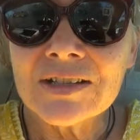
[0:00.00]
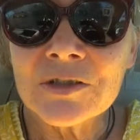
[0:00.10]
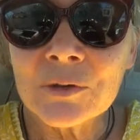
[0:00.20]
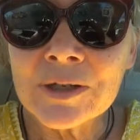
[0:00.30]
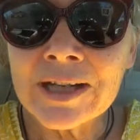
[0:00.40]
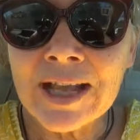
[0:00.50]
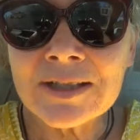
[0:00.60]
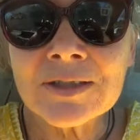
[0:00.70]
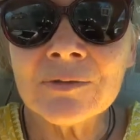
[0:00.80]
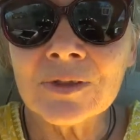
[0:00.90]
during
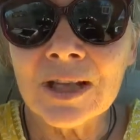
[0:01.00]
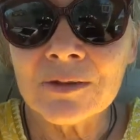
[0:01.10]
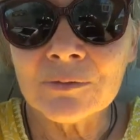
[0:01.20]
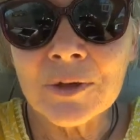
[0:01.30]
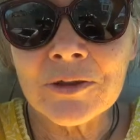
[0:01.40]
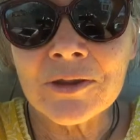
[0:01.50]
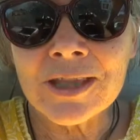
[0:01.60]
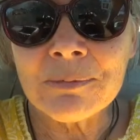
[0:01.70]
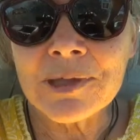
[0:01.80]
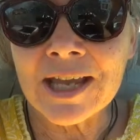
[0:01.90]
acts of love, whether
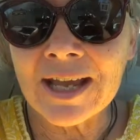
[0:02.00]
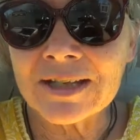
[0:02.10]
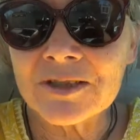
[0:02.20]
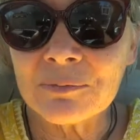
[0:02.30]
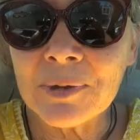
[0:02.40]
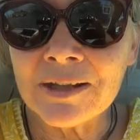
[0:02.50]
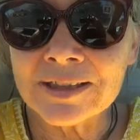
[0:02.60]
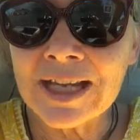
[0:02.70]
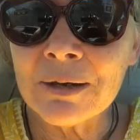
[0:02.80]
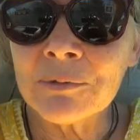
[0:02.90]
they be acts of
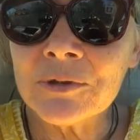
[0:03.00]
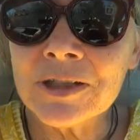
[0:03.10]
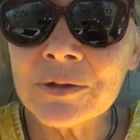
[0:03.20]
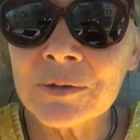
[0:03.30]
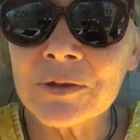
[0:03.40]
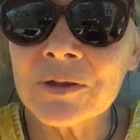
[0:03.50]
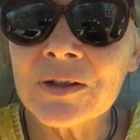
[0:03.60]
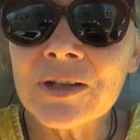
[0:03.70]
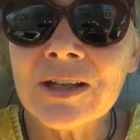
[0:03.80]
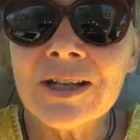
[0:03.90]
polyamory or
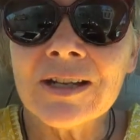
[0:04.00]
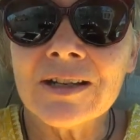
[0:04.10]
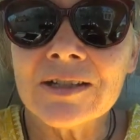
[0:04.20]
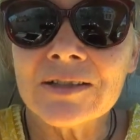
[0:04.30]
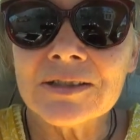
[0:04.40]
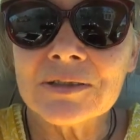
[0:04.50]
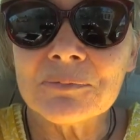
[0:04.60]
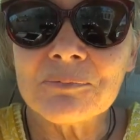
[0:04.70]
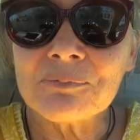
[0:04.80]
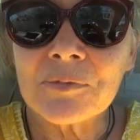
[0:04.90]

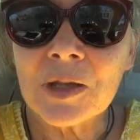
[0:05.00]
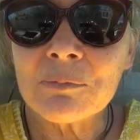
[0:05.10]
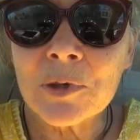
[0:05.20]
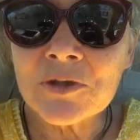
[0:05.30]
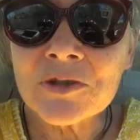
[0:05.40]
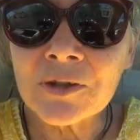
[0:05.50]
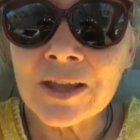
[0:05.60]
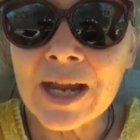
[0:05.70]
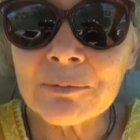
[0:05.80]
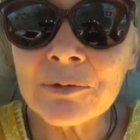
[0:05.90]
um, personal
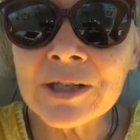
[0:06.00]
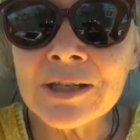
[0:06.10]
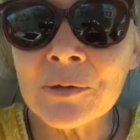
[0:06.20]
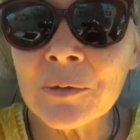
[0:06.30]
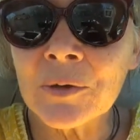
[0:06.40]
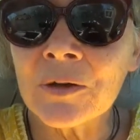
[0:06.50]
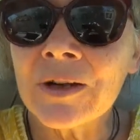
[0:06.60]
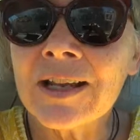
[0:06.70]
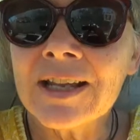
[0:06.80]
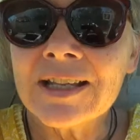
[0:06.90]
amory or
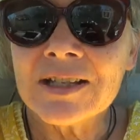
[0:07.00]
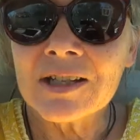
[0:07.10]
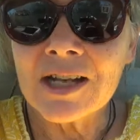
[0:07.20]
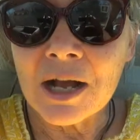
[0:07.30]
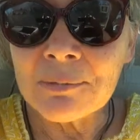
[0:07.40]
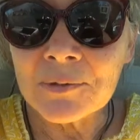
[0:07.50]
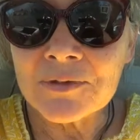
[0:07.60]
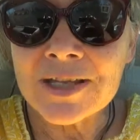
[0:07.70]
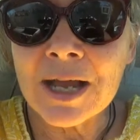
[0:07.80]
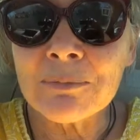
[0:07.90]

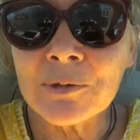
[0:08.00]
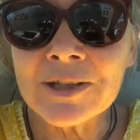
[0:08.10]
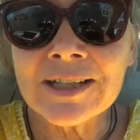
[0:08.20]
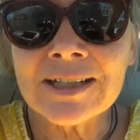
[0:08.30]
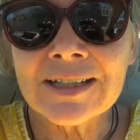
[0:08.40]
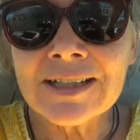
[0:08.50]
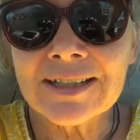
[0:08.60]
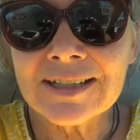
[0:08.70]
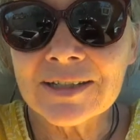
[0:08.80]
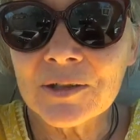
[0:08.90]
couples amory,
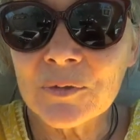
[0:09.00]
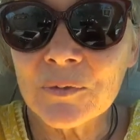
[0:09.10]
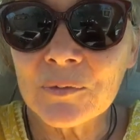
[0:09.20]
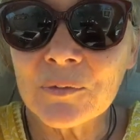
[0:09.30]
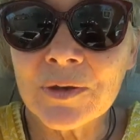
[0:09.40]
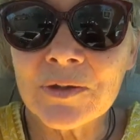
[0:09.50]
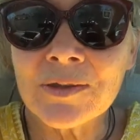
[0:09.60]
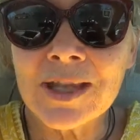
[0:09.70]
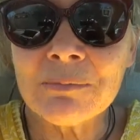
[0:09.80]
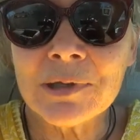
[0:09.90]
whether
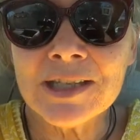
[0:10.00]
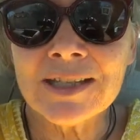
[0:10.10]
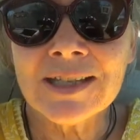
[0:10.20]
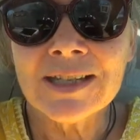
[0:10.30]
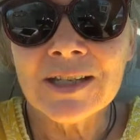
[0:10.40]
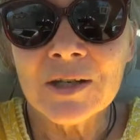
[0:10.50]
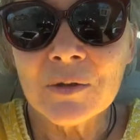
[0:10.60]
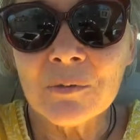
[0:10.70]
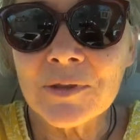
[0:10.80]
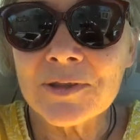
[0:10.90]
they be
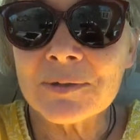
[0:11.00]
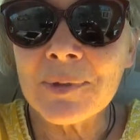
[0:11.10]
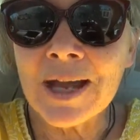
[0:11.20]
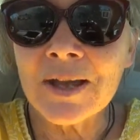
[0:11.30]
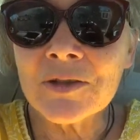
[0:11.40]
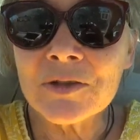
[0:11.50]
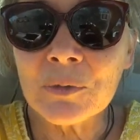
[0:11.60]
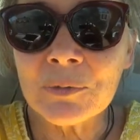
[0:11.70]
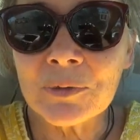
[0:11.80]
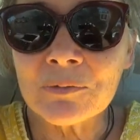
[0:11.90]
with a spouse
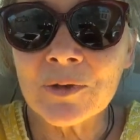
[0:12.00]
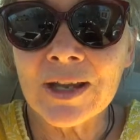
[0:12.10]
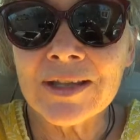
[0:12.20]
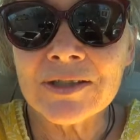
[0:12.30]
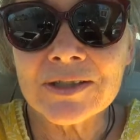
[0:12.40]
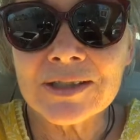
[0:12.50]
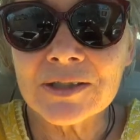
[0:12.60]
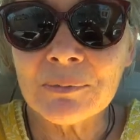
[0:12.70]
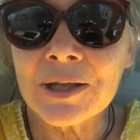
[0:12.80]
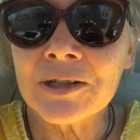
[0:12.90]
or with a friend,
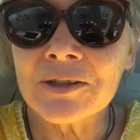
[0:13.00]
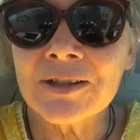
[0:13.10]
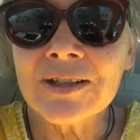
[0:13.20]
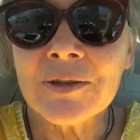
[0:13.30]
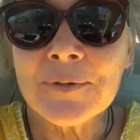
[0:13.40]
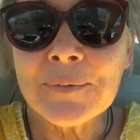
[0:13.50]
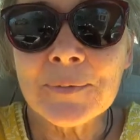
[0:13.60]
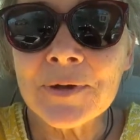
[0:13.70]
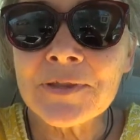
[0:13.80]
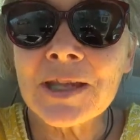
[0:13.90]
no matter
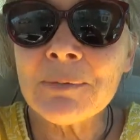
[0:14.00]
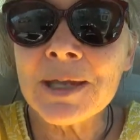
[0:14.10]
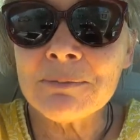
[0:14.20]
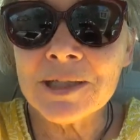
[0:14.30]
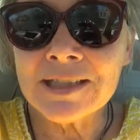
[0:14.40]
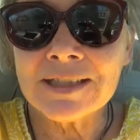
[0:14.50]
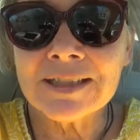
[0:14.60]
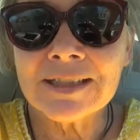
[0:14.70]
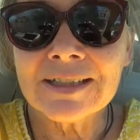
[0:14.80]
what they may be.